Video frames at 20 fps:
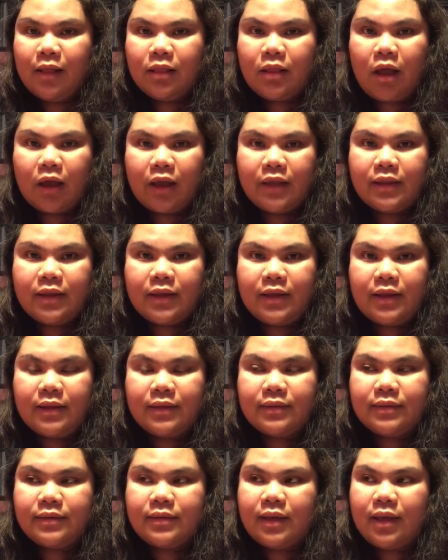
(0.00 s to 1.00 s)
Lock and the
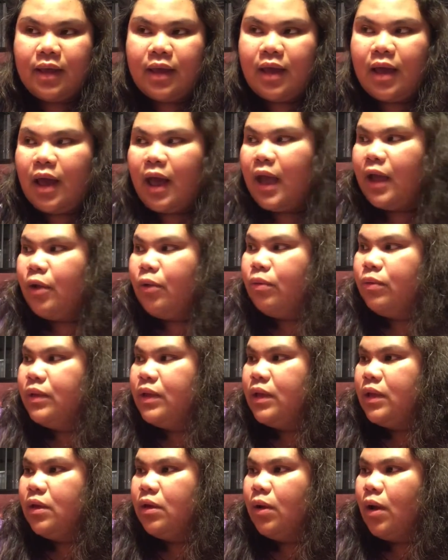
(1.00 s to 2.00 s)
keys. I
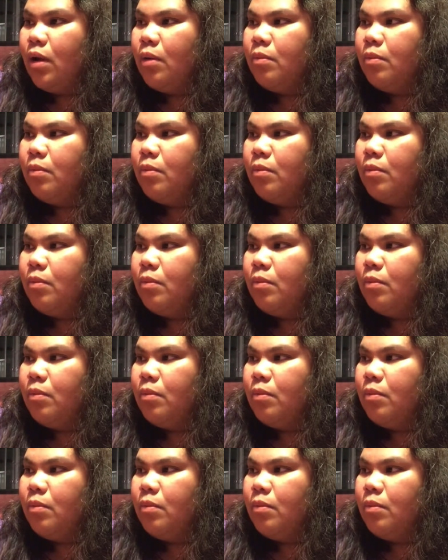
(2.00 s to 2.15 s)
only